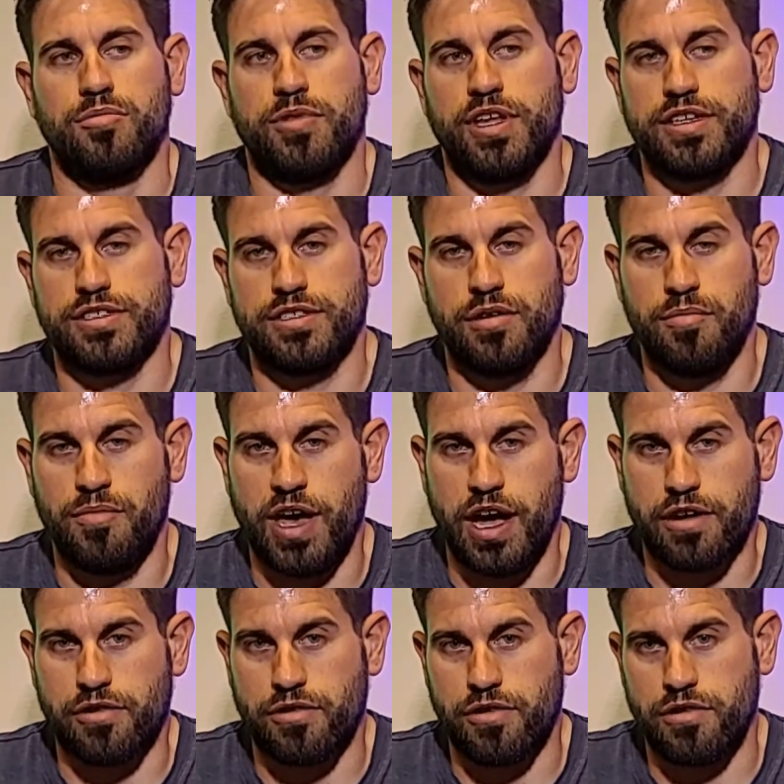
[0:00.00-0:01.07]
plus some
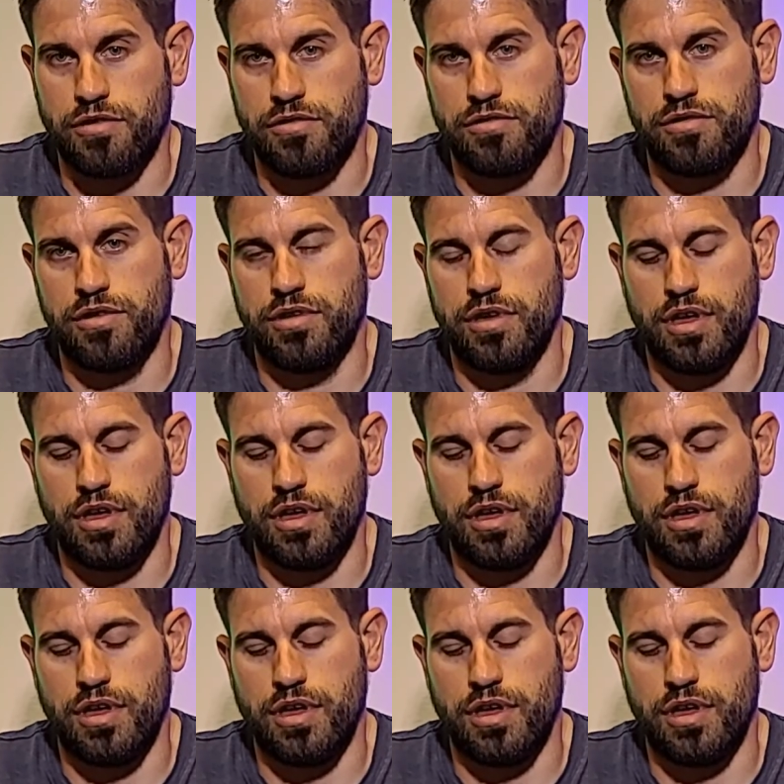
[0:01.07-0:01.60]
macro